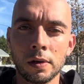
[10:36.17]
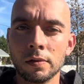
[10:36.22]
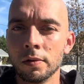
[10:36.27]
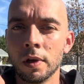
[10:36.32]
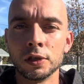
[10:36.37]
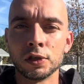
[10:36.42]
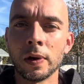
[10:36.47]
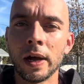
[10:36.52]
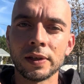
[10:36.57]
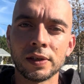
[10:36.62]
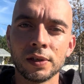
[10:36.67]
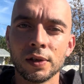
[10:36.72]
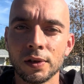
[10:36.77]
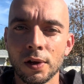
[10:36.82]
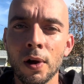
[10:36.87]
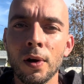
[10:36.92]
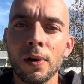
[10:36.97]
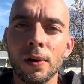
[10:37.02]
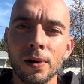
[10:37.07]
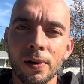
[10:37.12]
attracting a
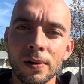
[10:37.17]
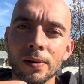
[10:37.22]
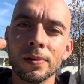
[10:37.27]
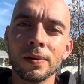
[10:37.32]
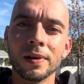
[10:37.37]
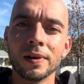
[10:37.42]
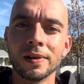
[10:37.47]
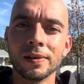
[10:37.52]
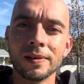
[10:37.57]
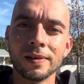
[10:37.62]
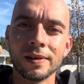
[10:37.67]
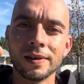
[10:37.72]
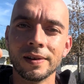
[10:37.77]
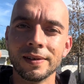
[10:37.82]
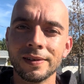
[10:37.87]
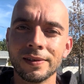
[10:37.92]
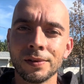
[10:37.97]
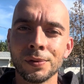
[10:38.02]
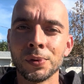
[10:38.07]
car or a